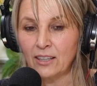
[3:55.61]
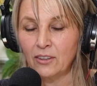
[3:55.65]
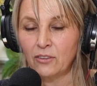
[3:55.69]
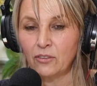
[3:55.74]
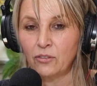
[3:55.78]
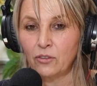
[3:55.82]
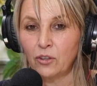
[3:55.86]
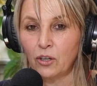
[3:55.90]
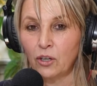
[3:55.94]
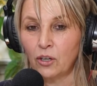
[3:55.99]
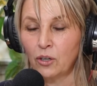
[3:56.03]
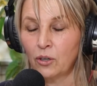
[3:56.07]

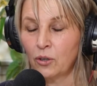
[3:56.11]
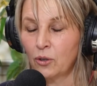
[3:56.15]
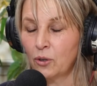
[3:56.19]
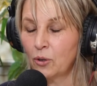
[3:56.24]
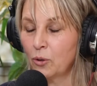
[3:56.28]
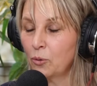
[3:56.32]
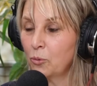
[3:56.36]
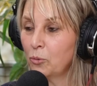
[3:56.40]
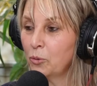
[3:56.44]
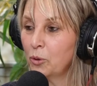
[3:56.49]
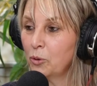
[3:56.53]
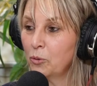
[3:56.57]
So
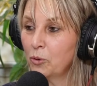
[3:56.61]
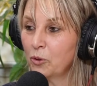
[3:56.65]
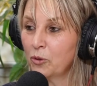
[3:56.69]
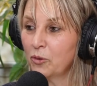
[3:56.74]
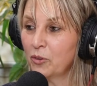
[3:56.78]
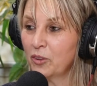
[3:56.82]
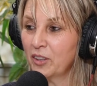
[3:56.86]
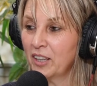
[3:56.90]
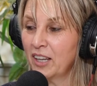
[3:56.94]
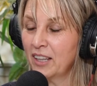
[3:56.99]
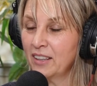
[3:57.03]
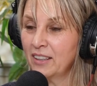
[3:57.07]
we
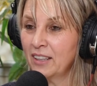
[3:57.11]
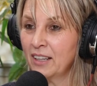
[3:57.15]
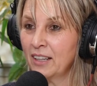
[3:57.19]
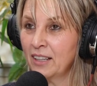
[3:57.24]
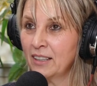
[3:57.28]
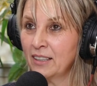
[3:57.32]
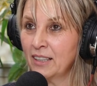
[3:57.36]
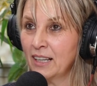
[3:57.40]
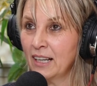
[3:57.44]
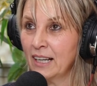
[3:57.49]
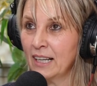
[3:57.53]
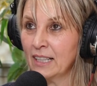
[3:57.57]
was get
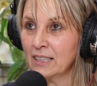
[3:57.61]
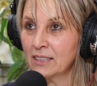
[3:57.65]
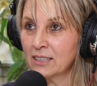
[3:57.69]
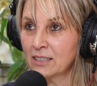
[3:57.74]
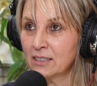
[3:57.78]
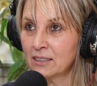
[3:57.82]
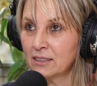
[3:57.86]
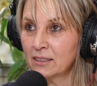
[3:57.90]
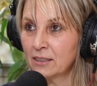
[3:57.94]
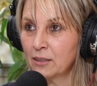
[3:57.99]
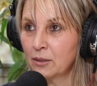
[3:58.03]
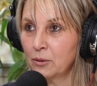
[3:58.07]
in, and
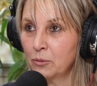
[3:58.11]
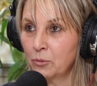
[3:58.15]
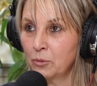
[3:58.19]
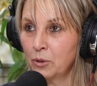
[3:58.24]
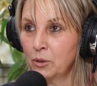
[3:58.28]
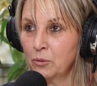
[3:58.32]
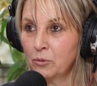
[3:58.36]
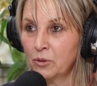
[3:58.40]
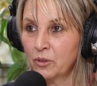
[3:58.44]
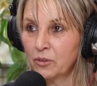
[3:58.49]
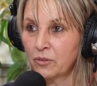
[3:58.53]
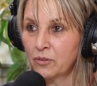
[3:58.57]

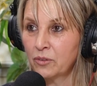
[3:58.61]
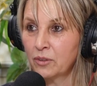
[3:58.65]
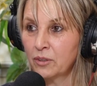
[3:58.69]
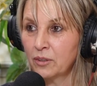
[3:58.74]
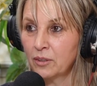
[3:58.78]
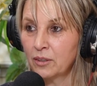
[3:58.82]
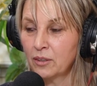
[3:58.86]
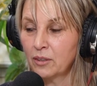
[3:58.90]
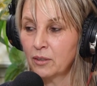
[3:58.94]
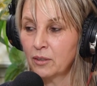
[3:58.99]
we was